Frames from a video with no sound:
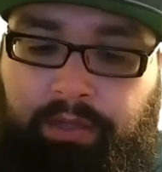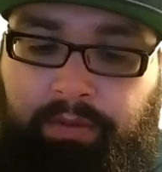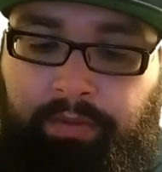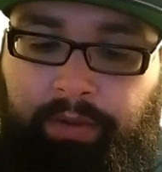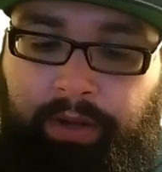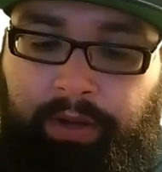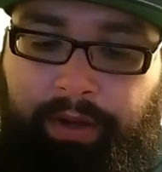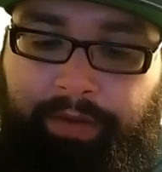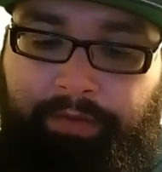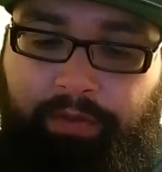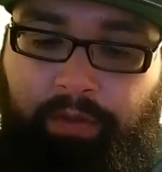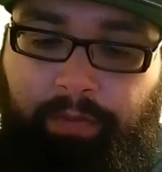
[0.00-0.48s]

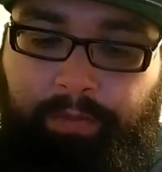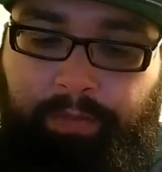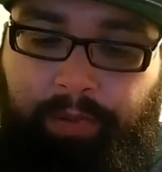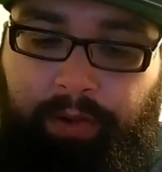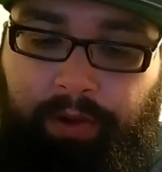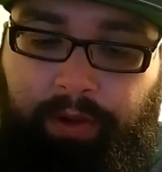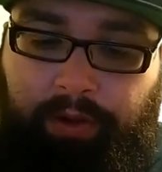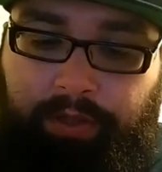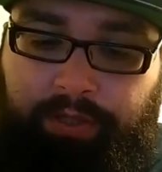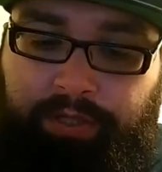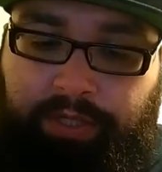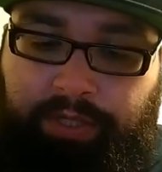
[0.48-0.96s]
you
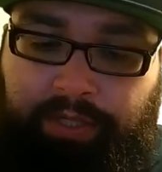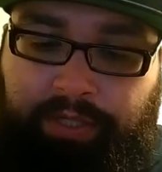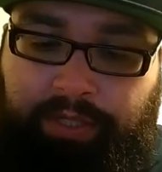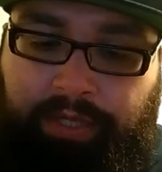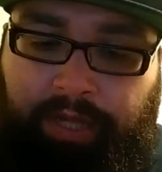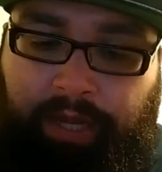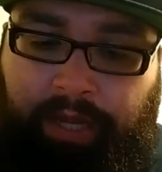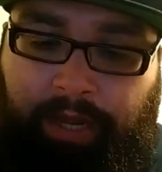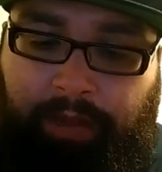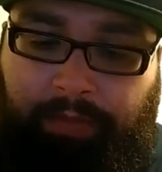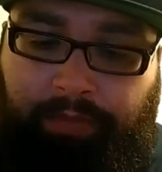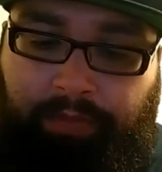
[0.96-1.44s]
purge this
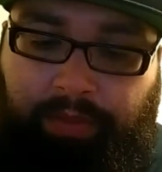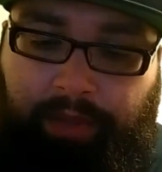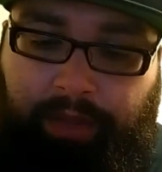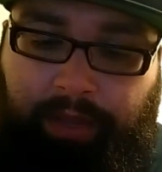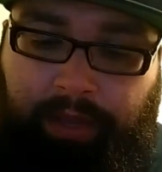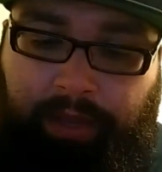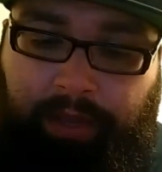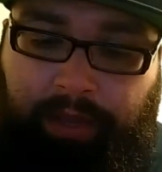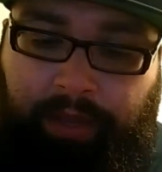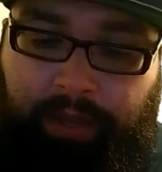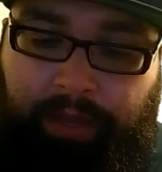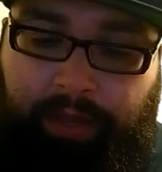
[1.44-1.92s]
damn thing,
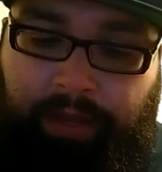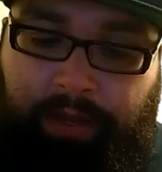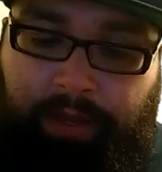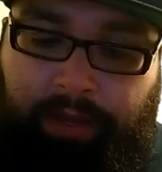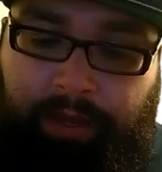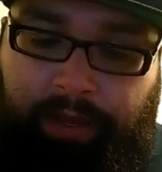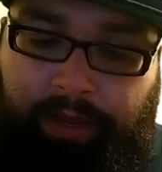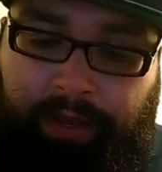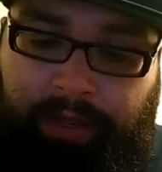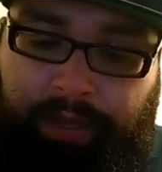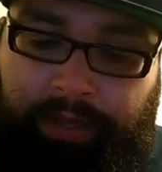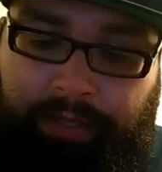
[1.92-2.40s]

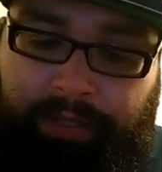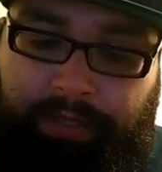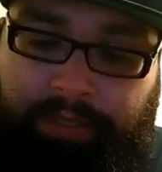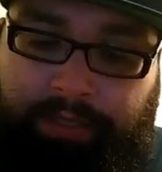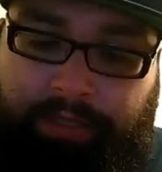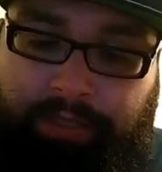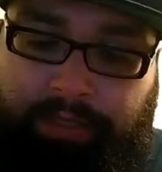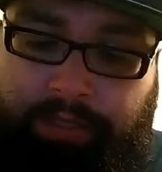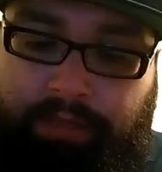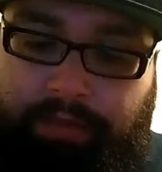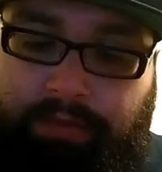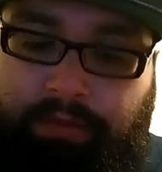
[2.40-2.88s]
it's
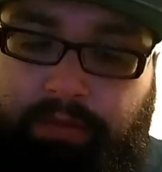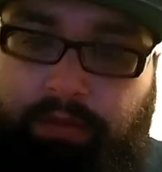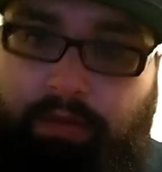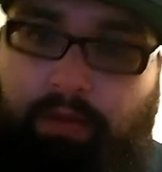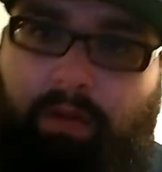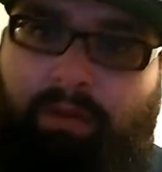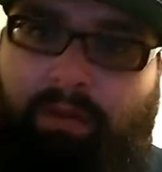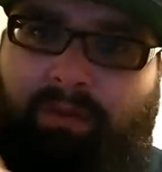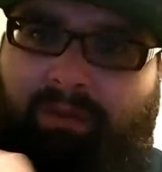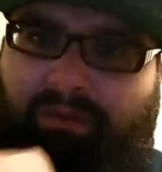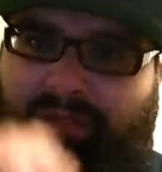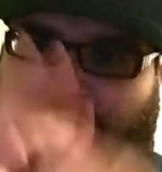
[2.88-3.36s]

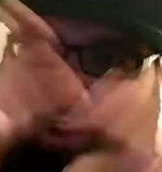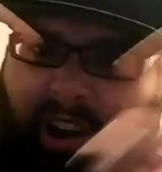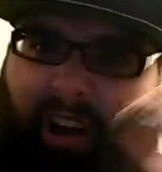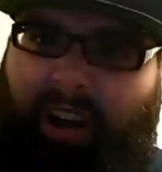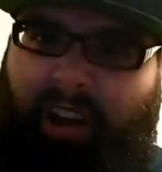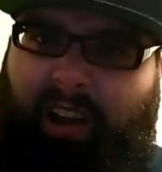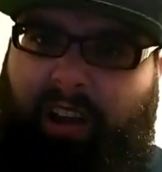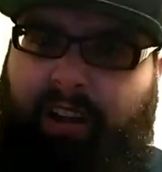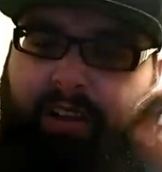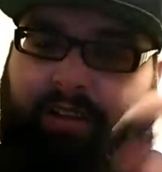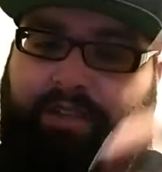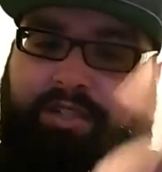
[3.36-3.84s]

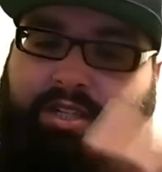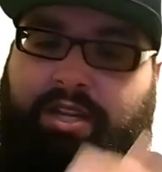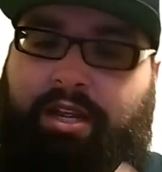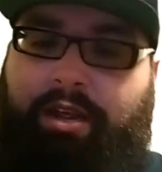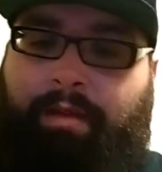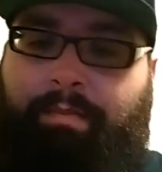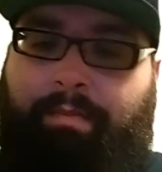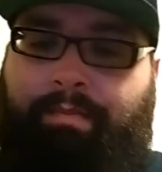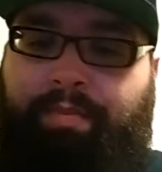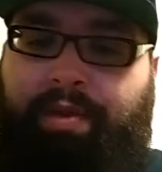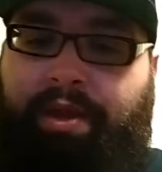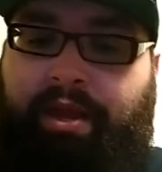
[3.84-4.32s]
like a
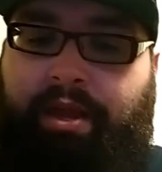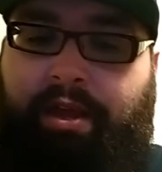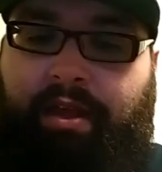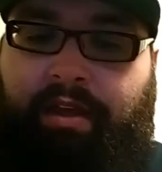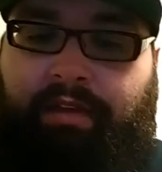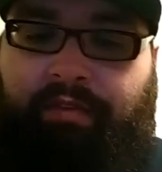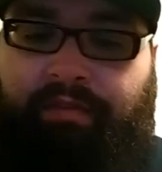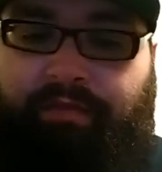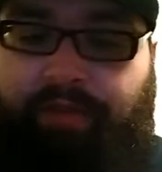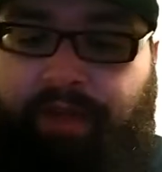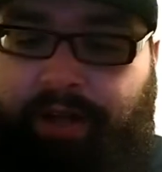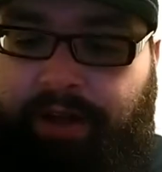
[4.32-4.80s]
big ass
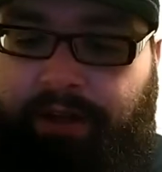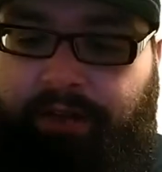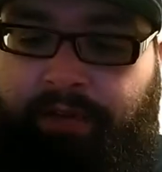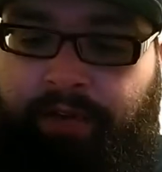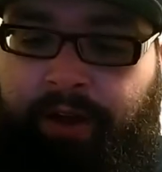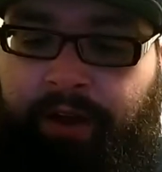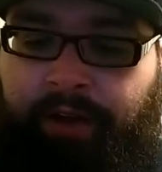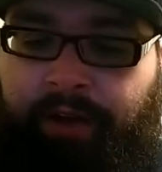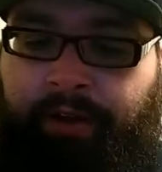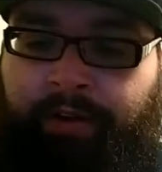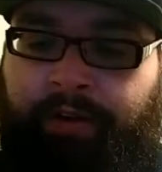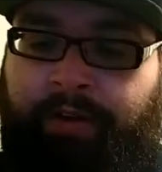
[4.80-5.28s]
firecracker.
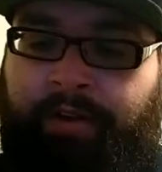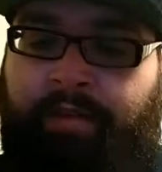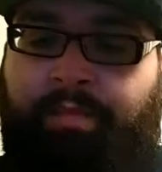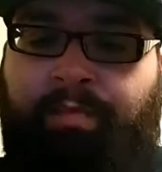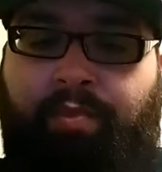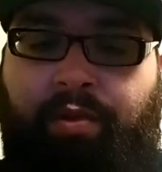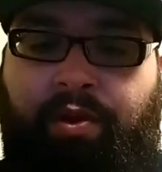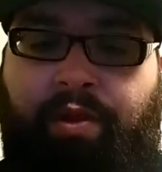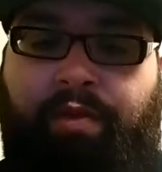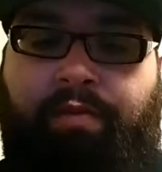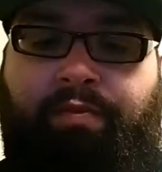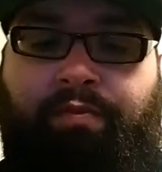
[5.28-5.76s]
It's pretty
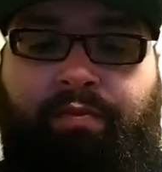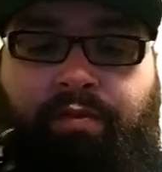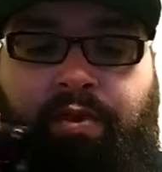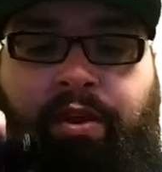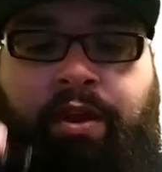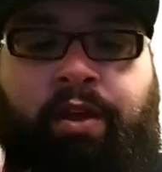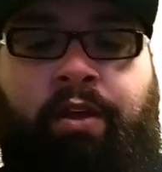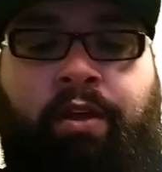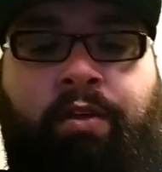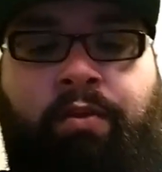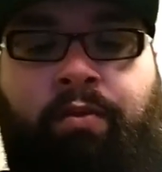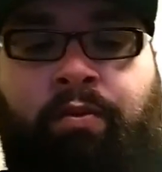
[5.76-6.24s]
freaking
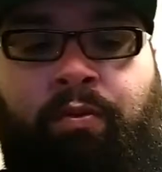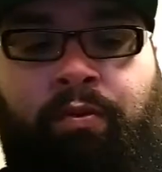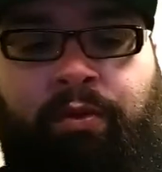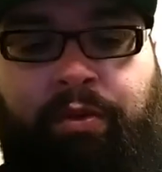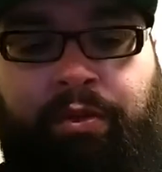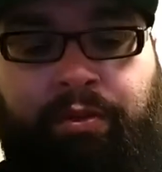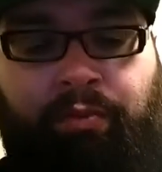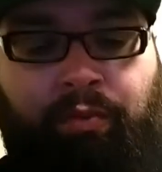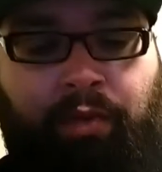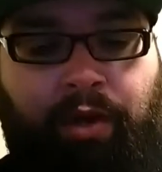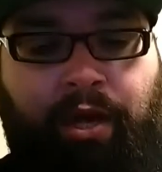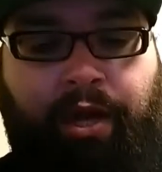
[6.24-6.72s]
cool to
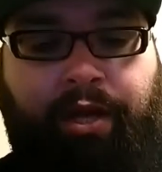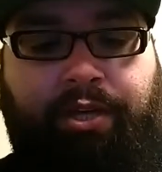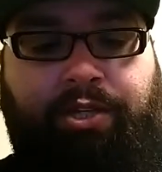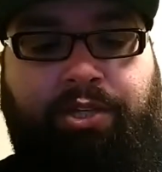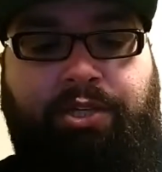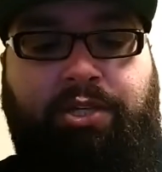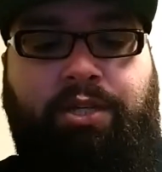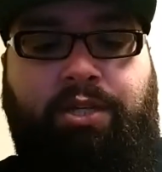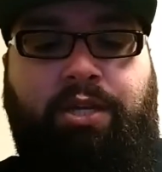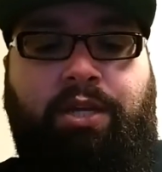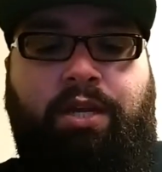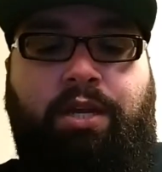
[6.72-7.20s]
watch.
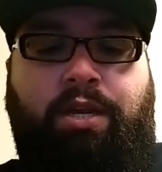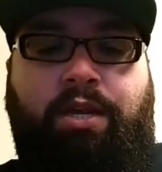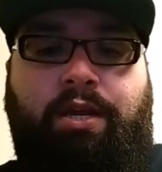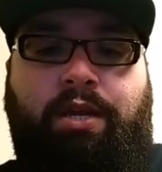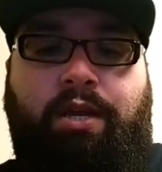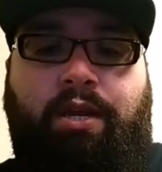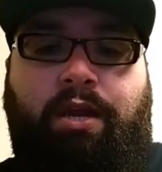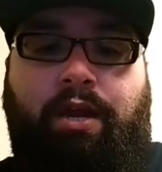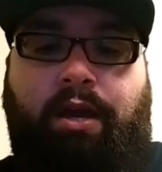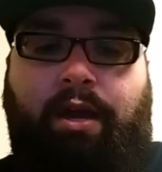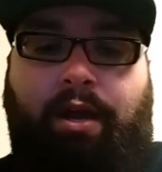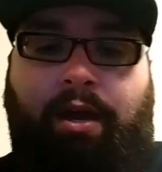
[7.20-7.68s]

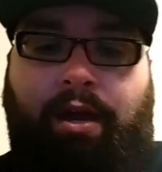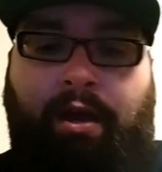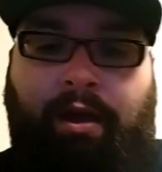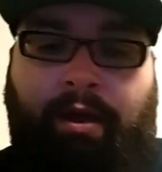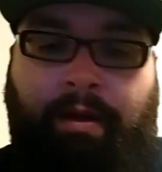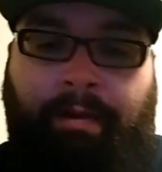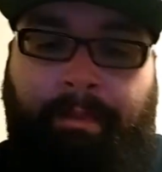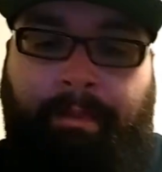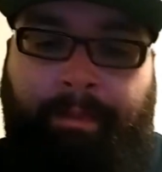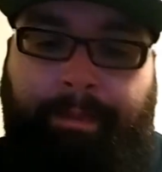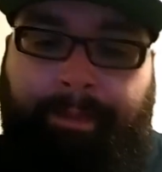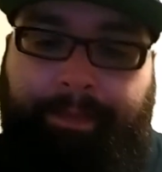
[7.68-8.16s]
I
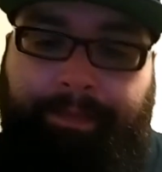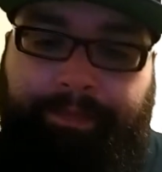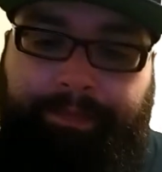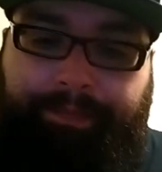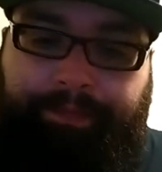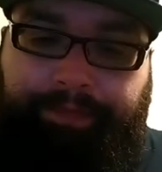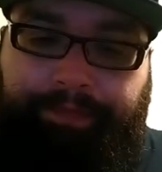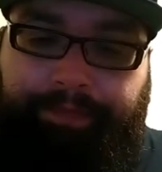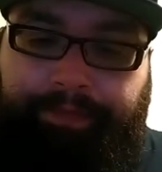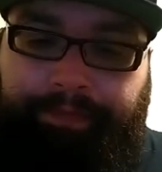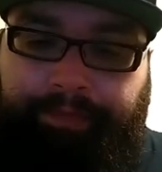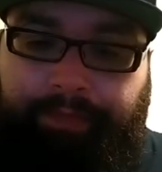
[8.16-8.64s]

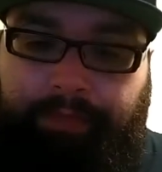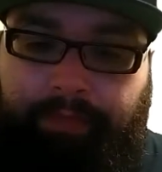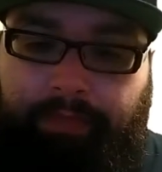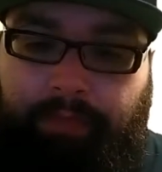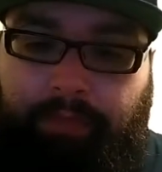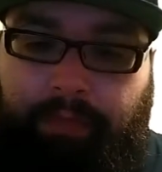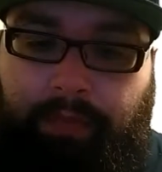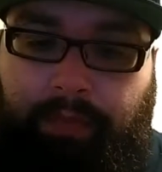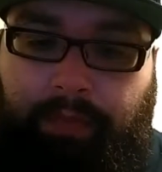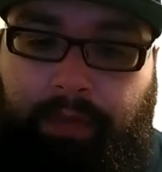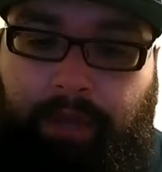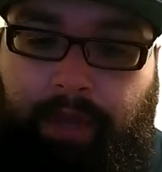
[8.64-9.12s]

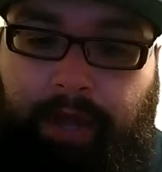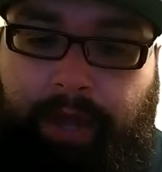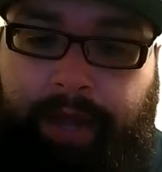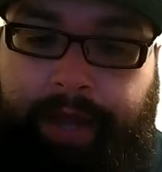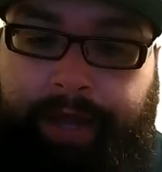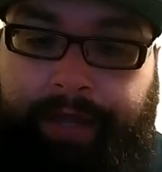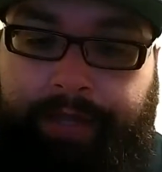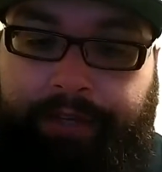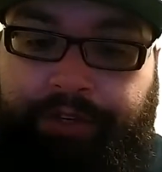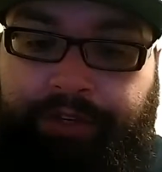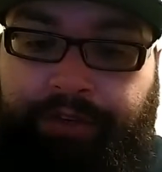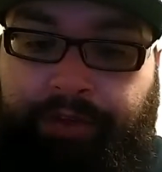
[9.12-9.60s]

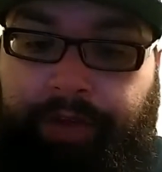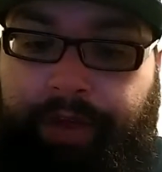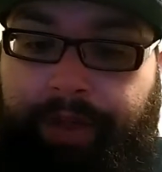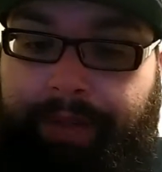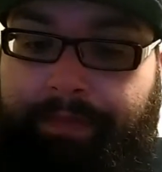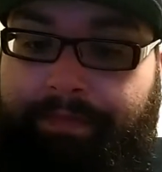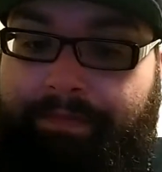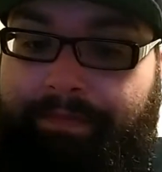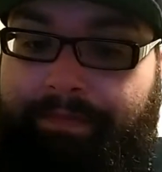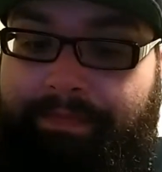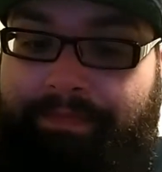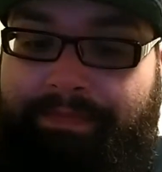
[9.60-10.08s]
enjoy it
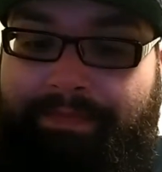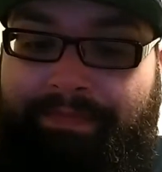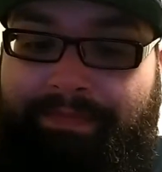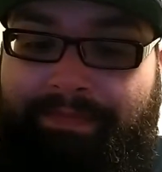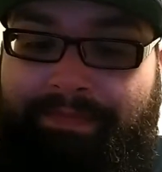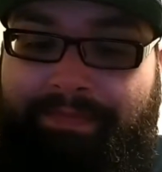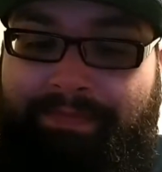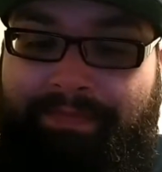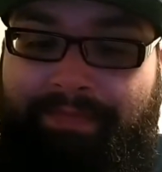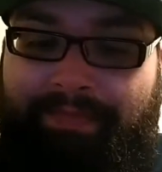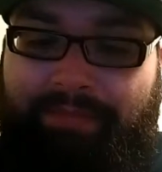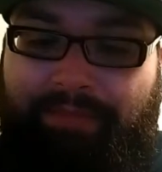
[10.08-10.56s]

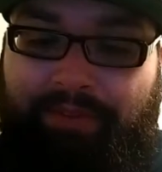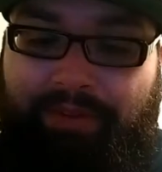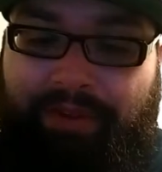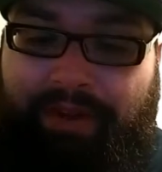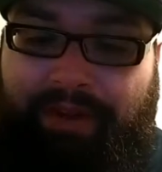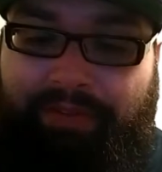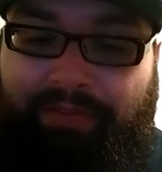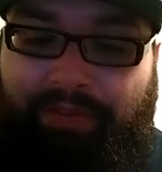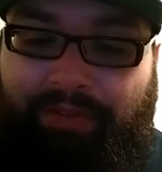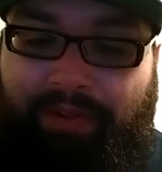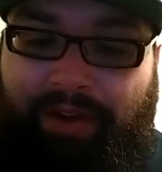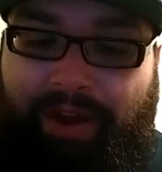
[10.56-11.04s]

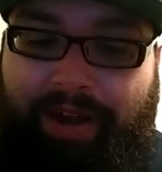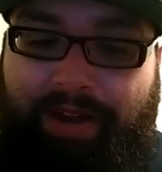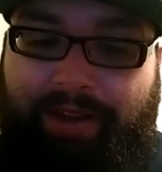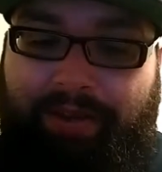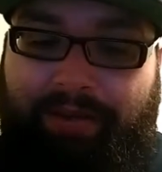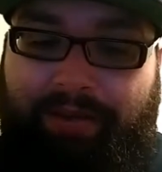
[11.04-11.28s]
whenever I do it.